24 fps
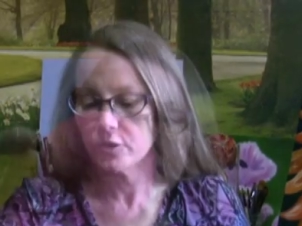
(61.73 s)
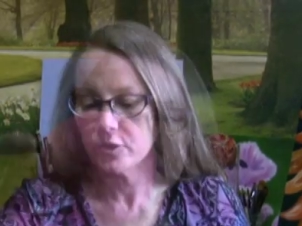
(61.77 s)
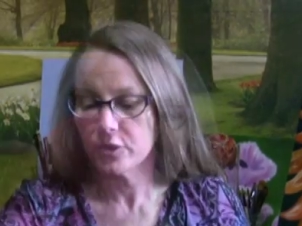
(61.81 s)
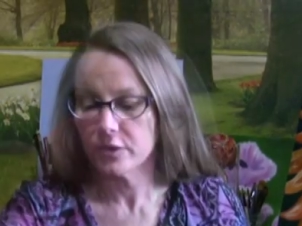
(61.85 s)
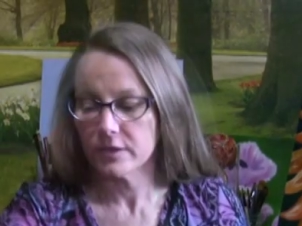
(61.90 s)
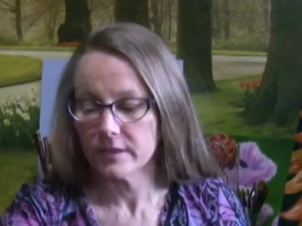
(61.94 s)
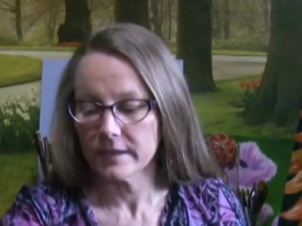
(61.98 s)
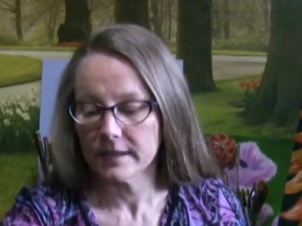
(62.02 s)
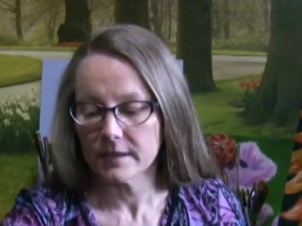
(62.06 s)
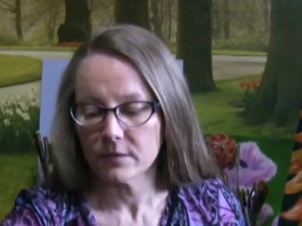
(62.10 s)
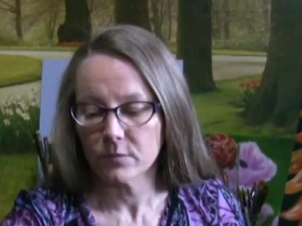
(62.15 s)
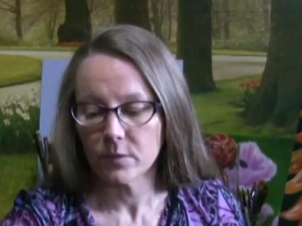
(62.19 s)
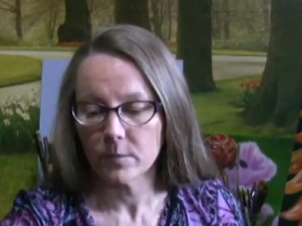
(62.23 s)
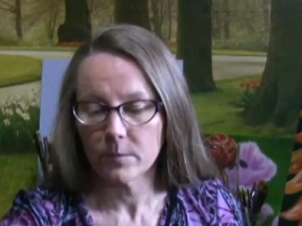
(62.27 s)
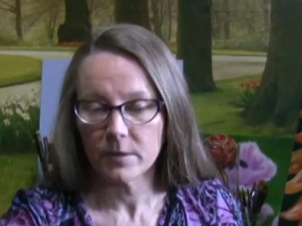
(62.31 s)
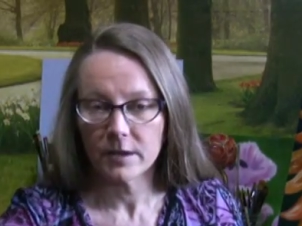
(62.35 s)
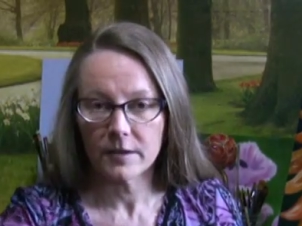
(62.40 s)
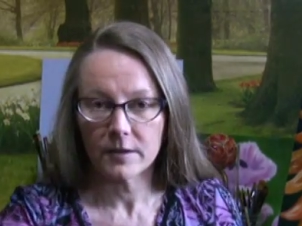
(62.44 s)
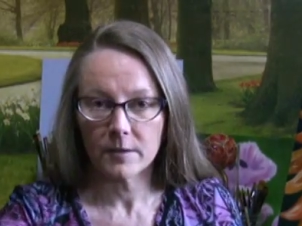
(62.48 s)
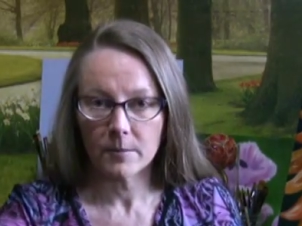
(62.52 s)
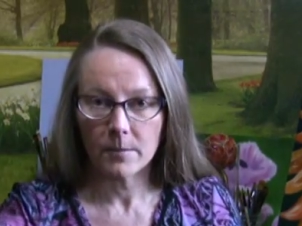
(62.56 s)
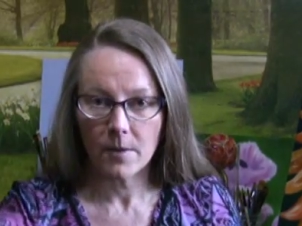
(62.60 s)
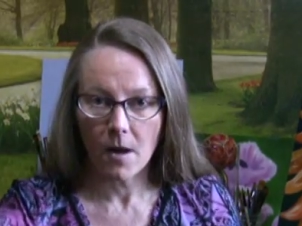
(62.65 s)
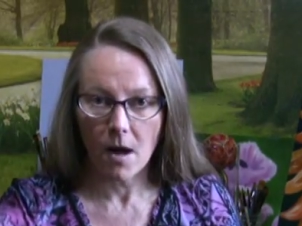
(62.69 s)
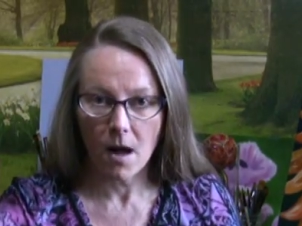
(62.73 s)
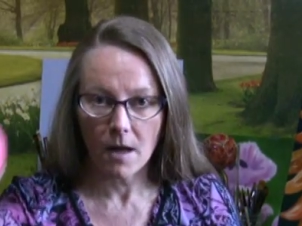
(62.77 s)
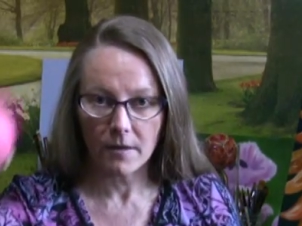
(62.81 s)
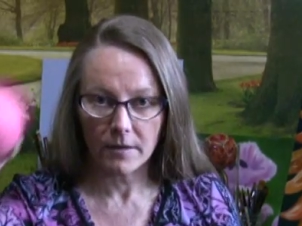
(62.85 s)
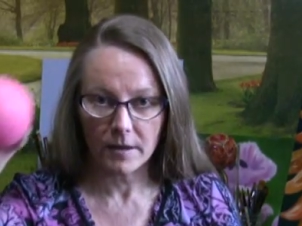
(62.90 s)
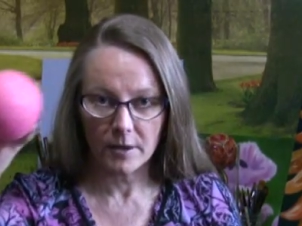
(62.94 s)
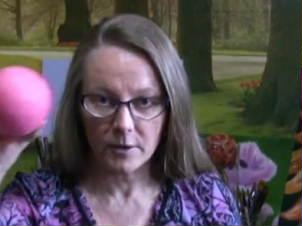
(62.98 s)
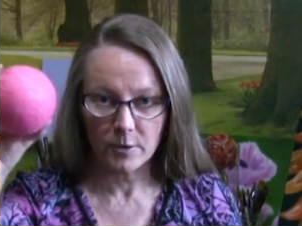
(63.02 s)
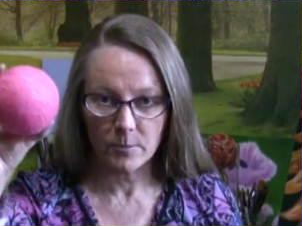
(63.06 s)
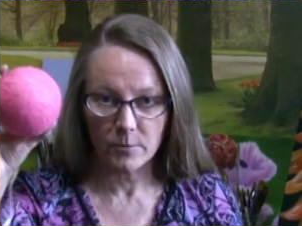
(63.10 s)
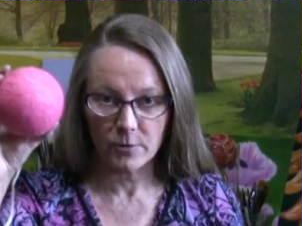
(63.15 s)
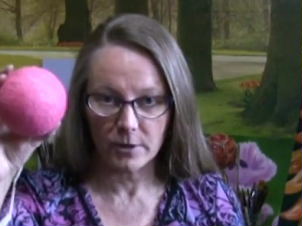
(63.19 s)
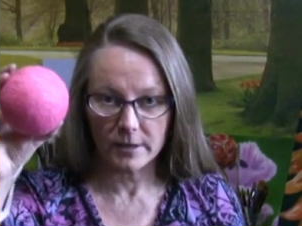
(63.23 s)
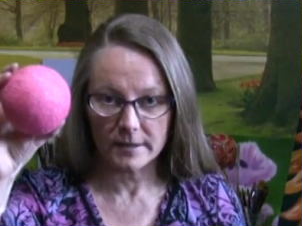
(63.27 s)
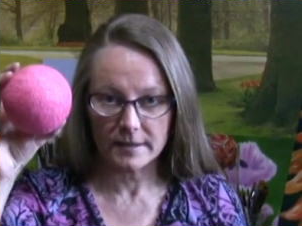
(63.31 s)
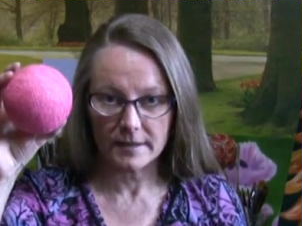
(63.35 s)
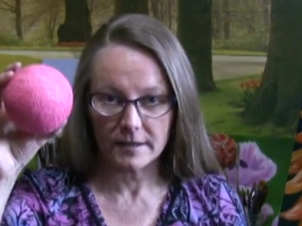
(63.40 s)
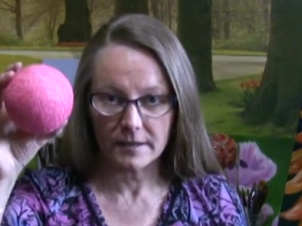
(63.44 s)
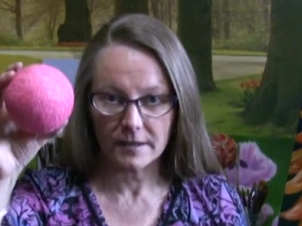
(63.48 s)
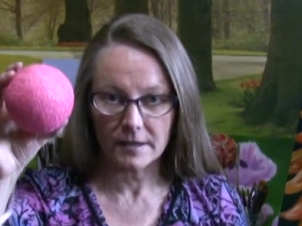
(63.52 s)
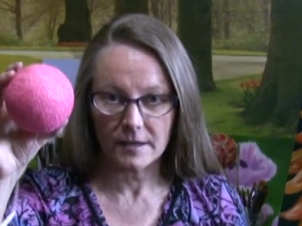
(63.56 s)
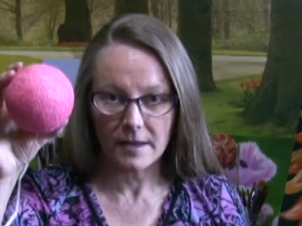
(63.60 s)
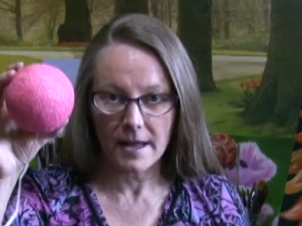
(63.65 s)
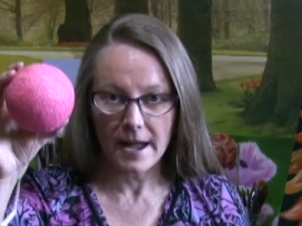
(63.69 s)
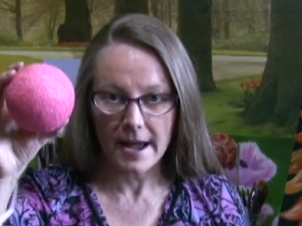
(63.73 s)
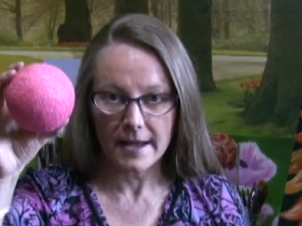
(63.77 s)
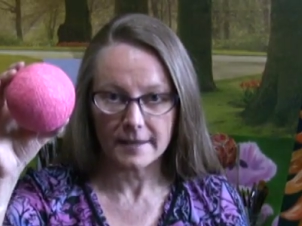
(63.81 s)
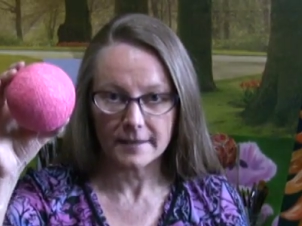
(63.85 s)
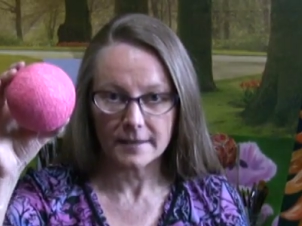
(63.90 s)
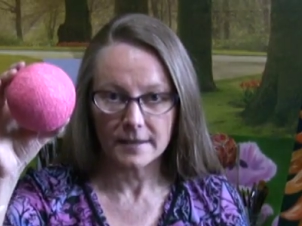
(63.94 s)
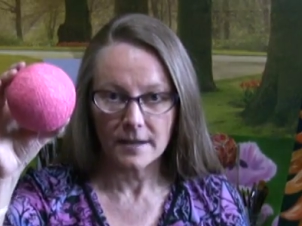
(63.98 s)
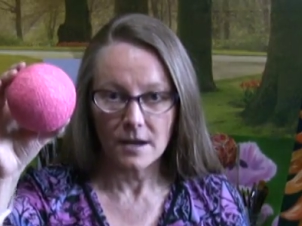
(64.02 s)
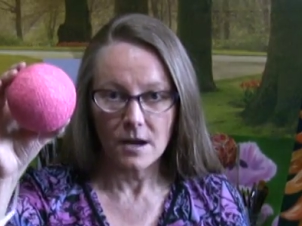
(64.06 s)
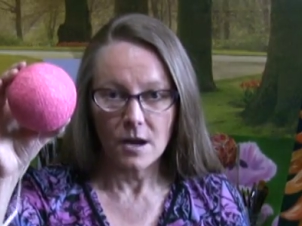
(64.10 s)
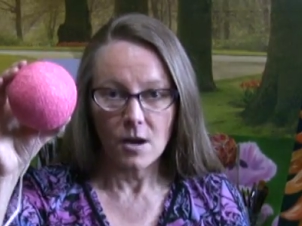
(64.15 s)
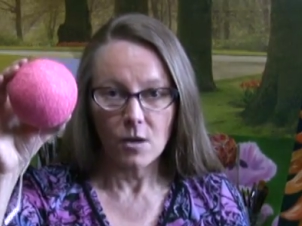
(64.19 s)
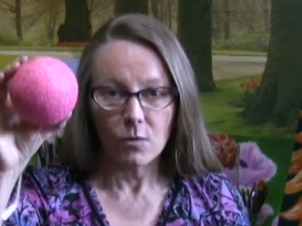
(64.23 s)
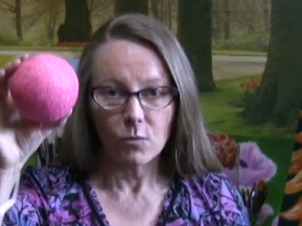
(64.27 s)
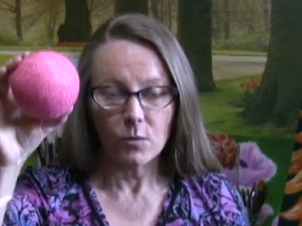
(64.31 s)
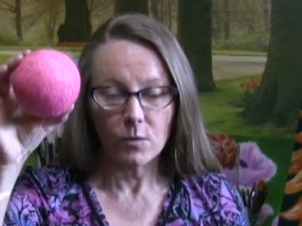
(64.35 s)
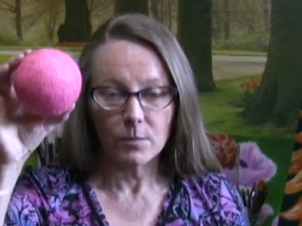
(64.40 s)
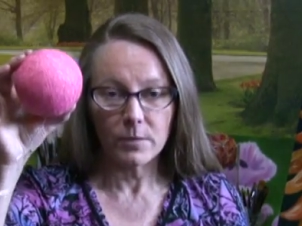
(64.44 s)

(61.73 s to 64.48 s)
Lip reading: This will be the ball that you bring to the class. Will